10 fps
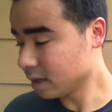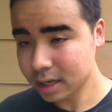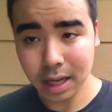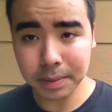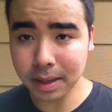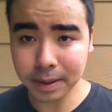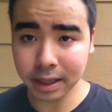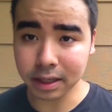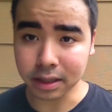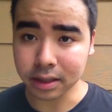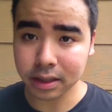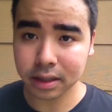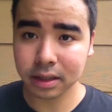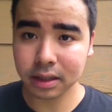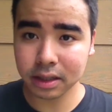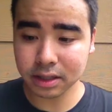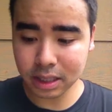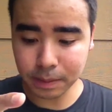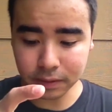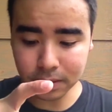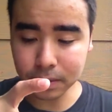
Let me get a sip of some of